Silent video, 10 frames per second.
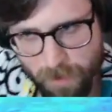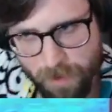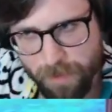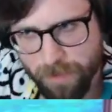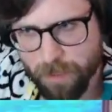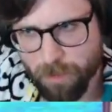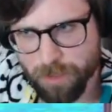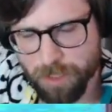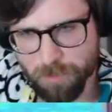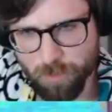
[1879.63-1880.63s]
I think I always
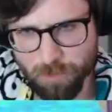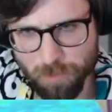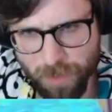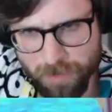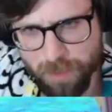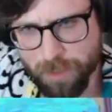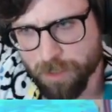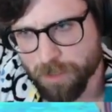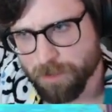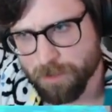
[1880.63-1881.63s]
just Moonblast
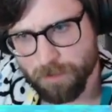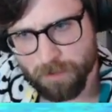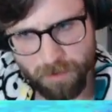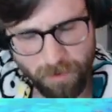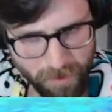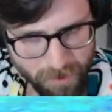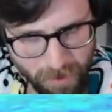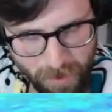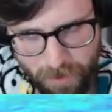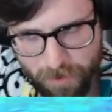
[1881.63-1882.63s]
here to that
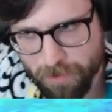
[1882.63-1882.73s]
slot.